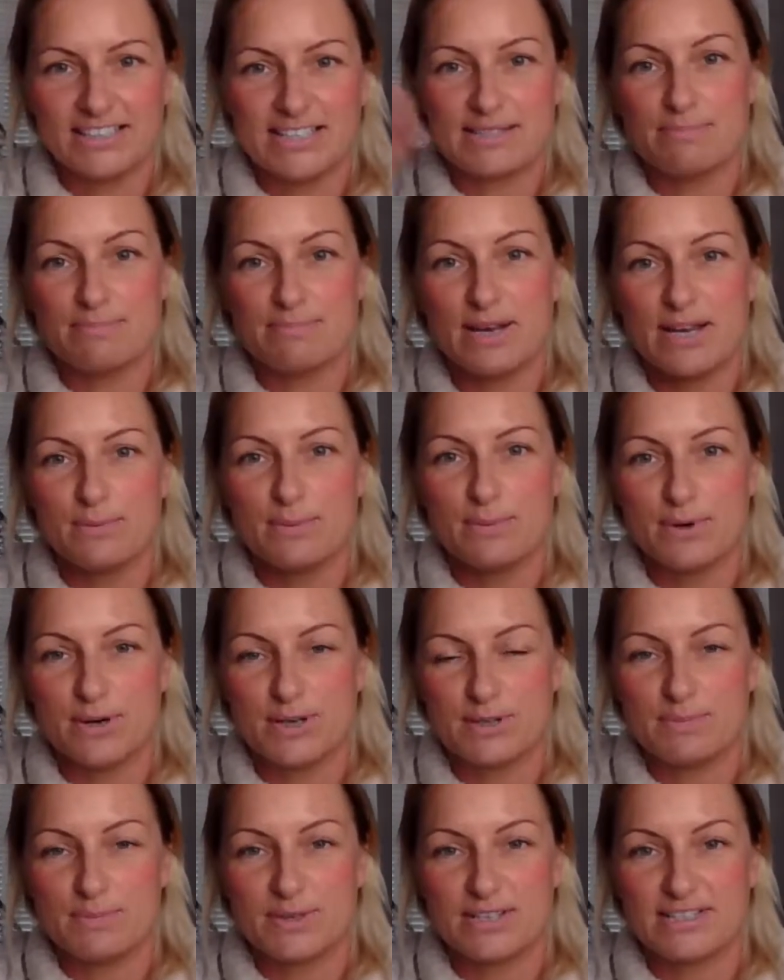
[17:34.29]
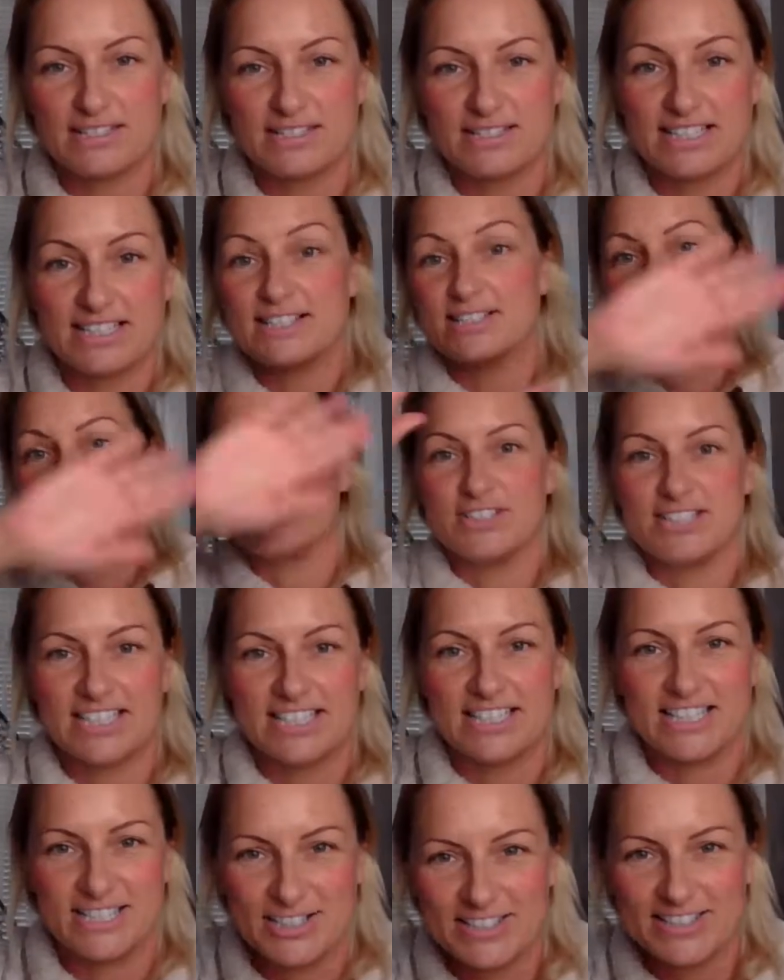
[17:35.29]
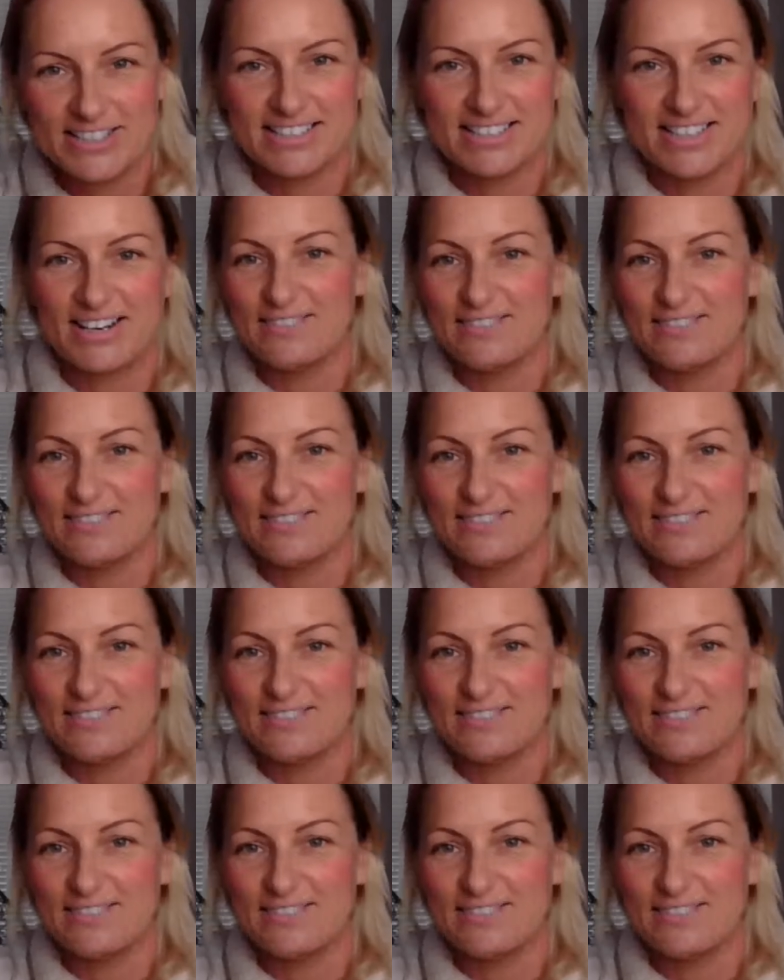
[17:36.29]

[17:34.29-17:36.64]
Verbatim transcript: and it's made worse because this is contagious.